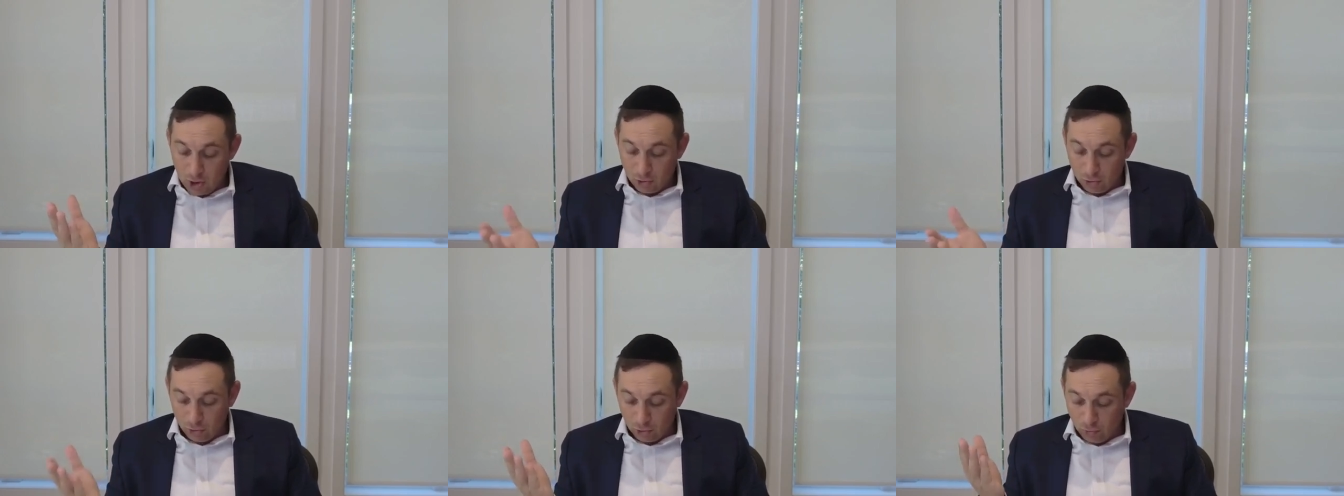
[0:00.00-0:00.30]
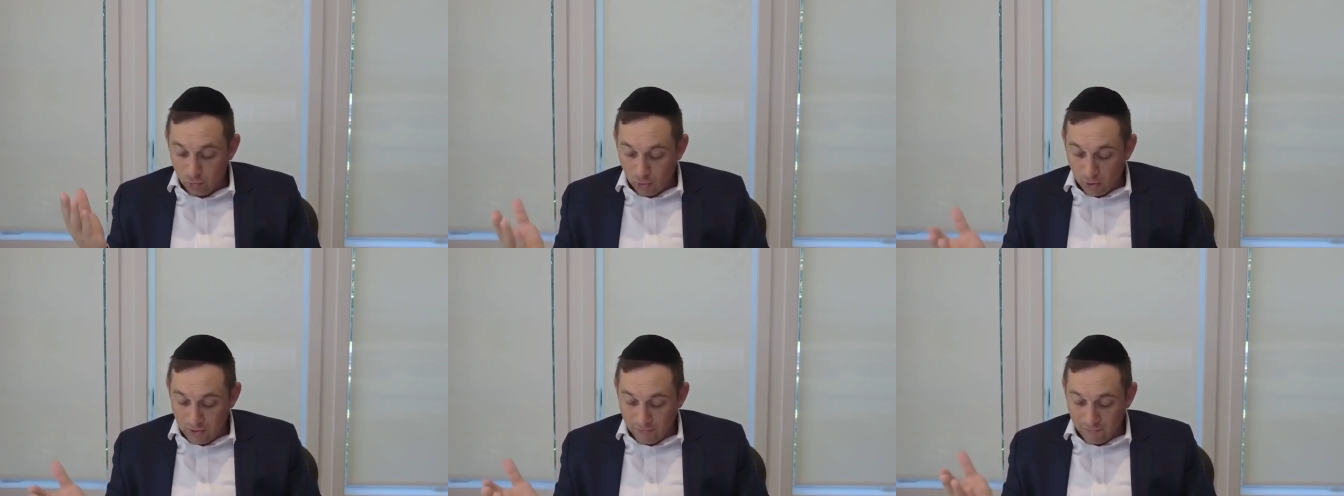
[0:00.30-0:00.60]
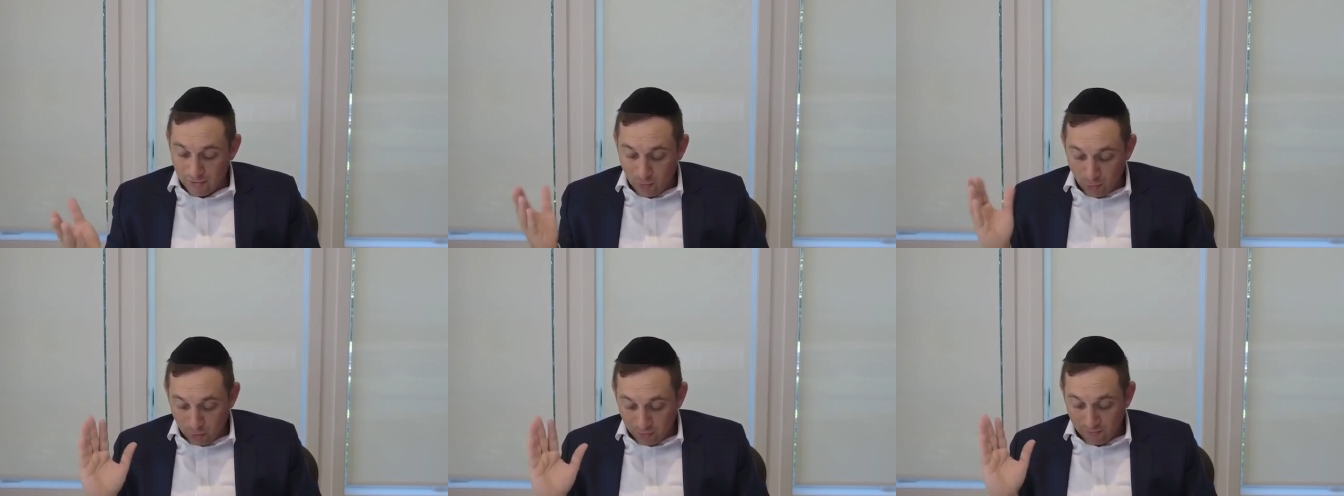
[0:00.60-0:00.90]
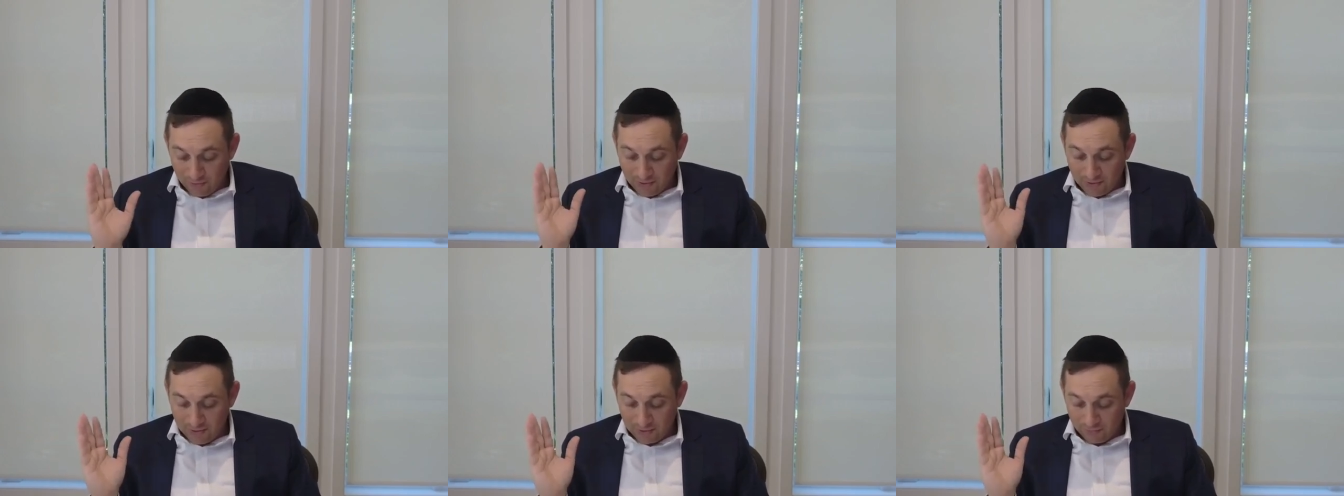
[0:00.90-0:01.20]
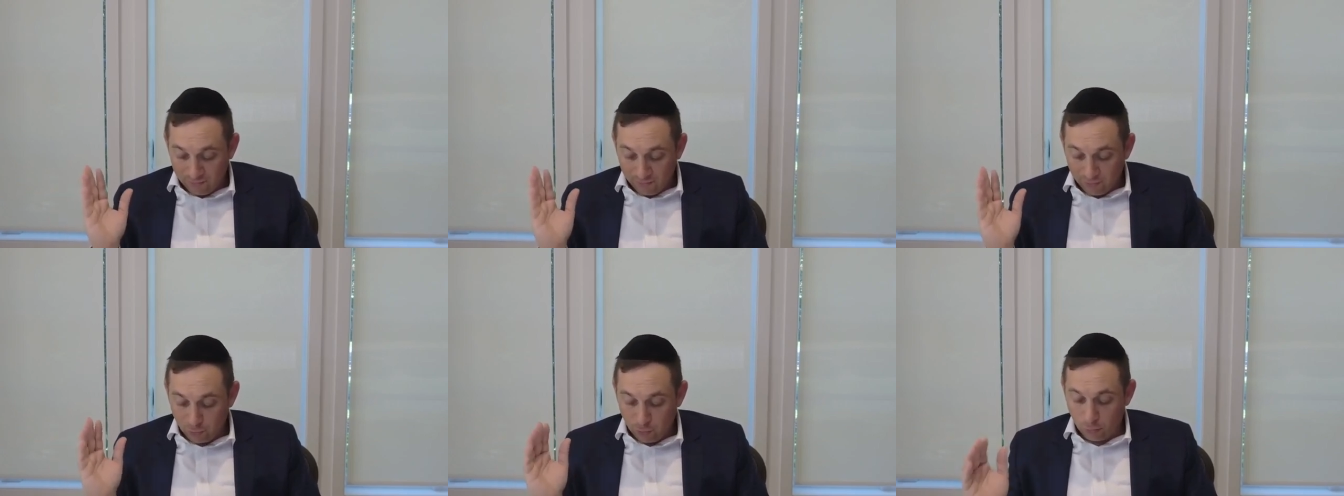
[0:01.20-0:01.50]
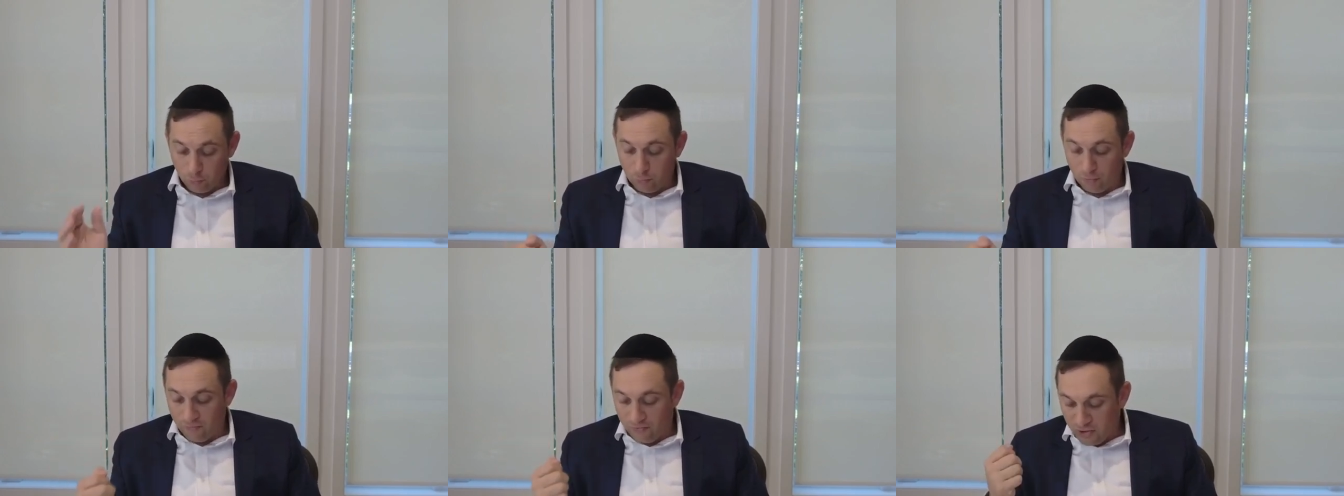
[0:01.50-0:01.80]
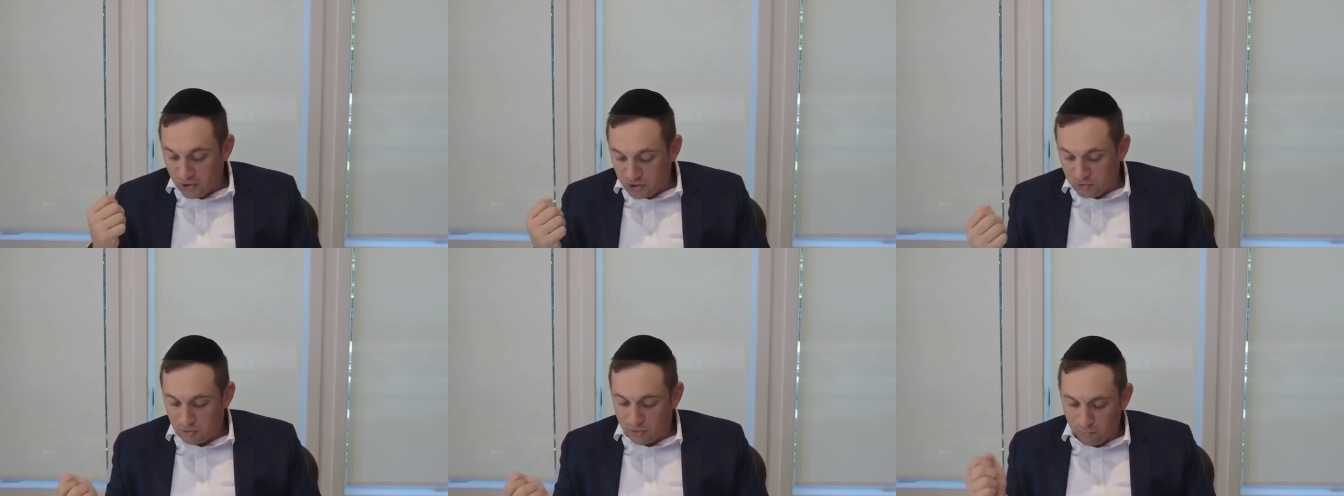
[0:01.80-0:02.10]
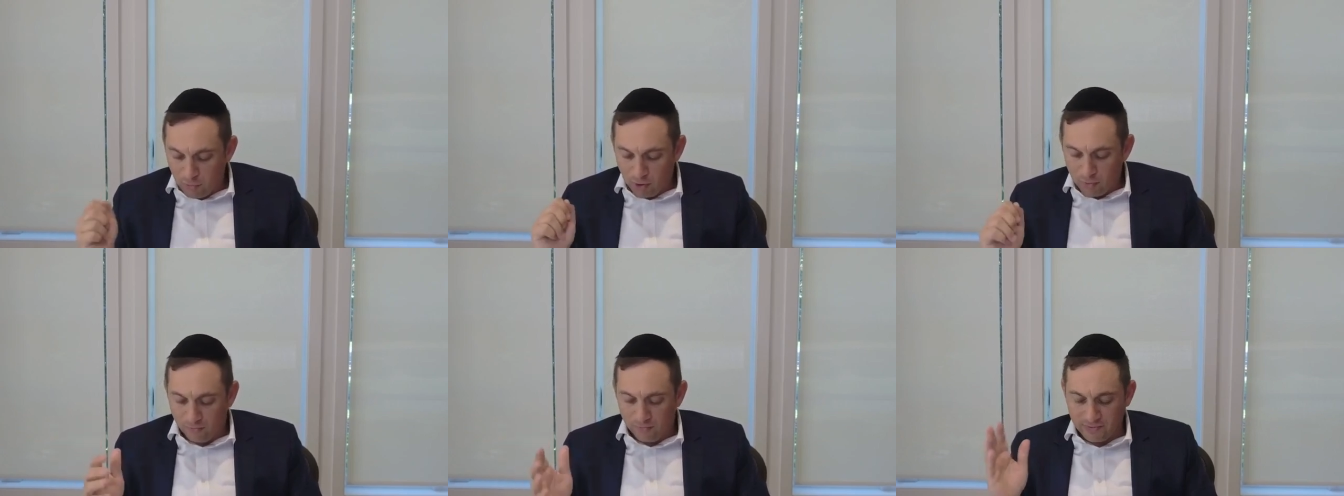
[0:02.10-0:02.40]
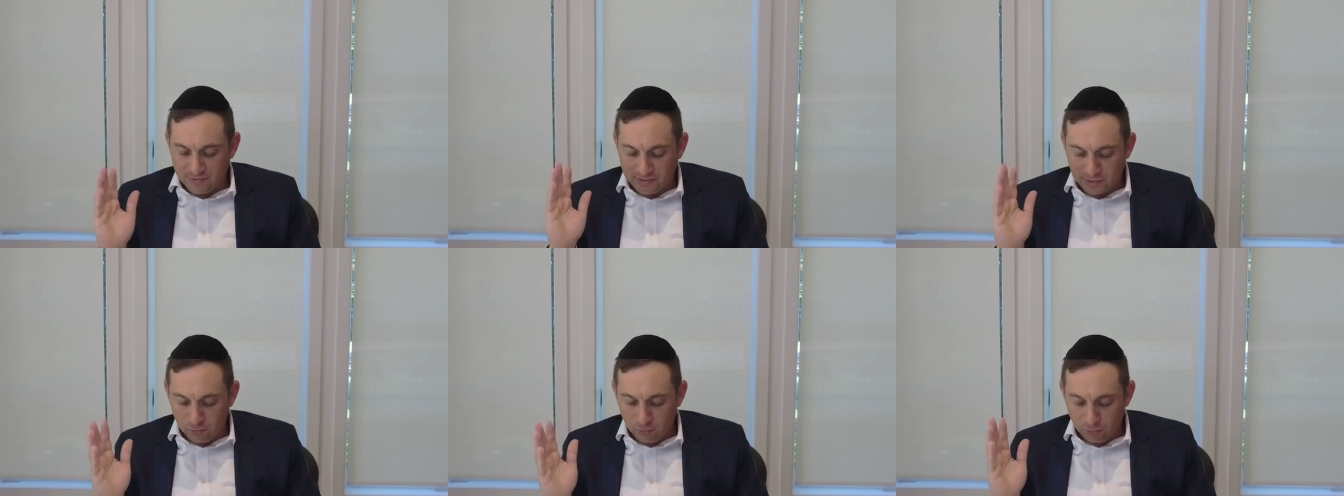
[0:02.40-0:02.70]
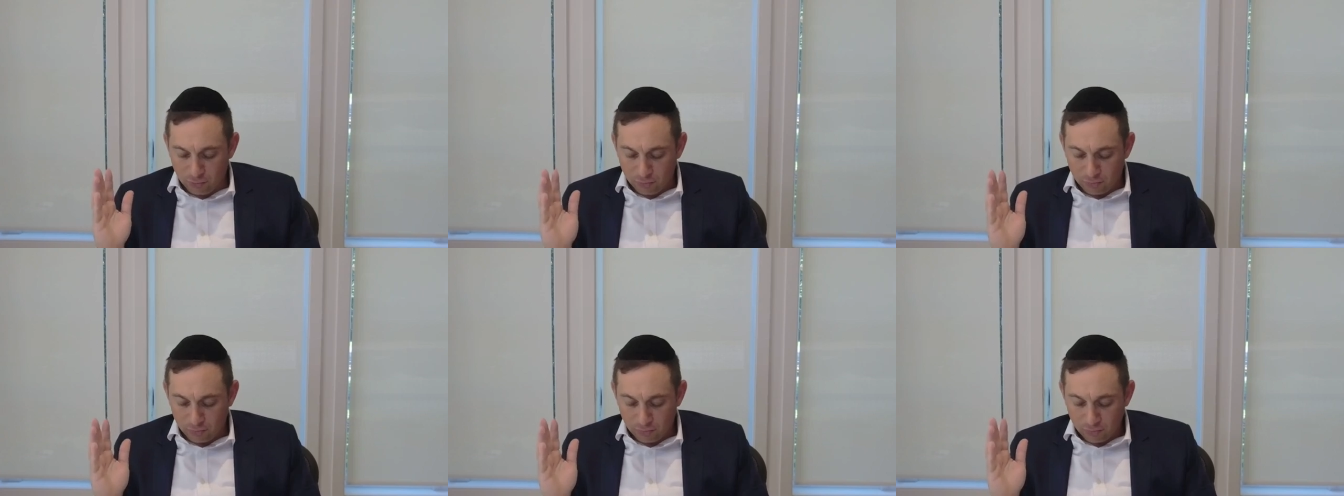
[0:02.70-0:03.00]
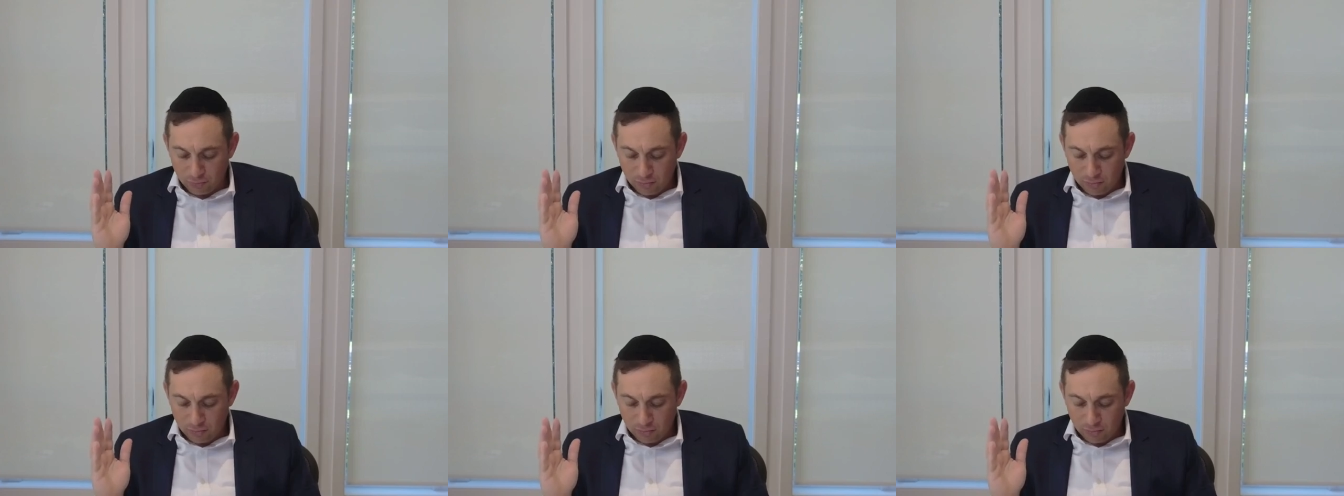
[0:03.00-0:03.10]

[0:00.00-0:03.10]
Kol revi should worry be a lug.